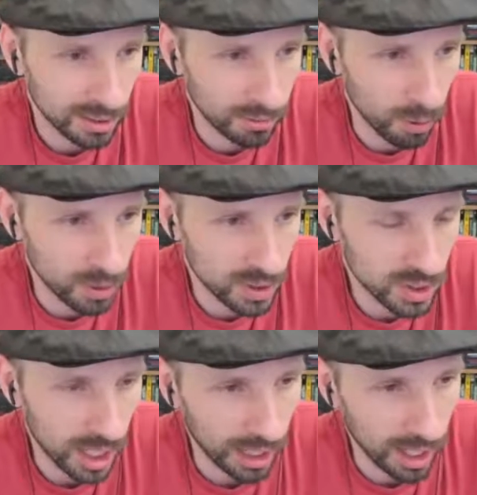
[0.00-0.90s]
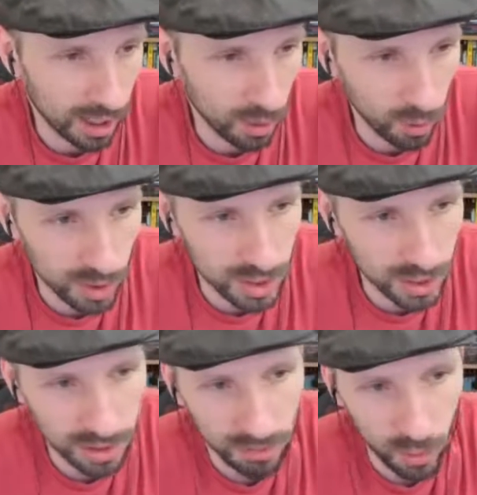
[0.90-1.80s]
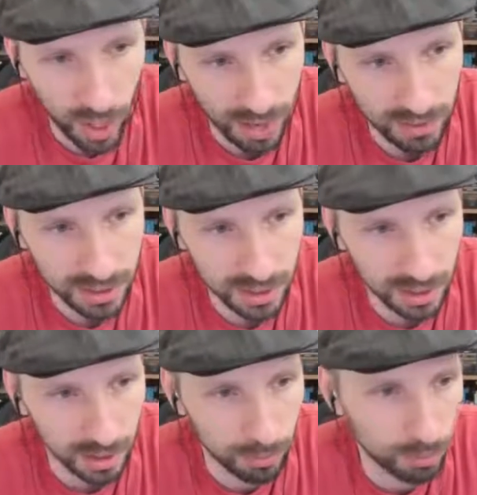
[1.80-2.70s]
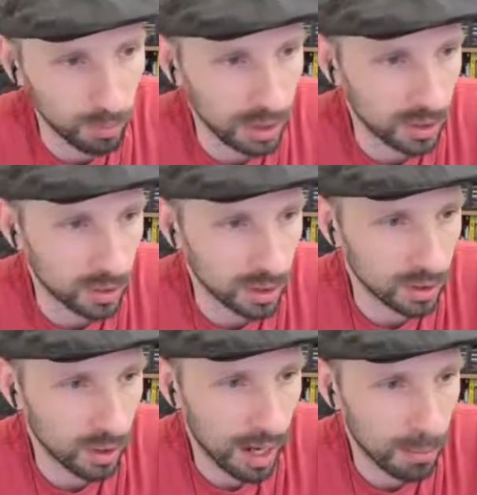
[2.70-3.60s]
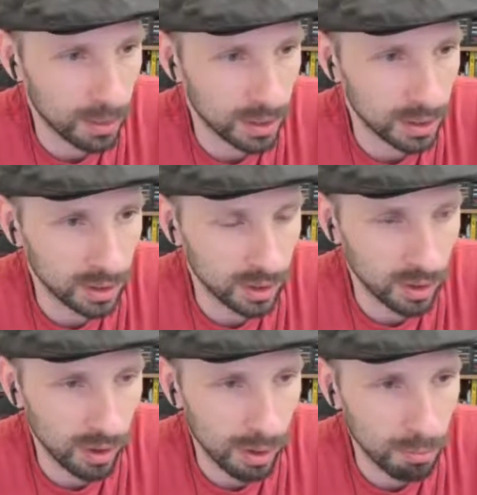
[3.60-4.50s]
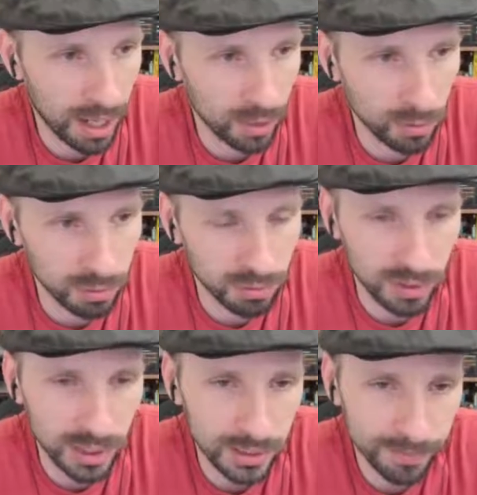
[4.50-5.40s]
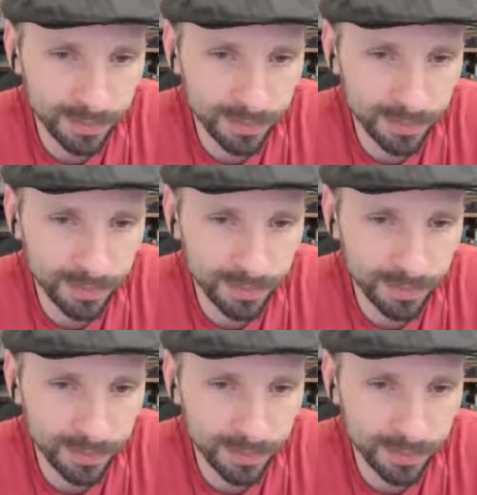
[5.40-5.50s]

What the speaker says: Folks, check out Origin if you have it, and you can grab Peggle for free.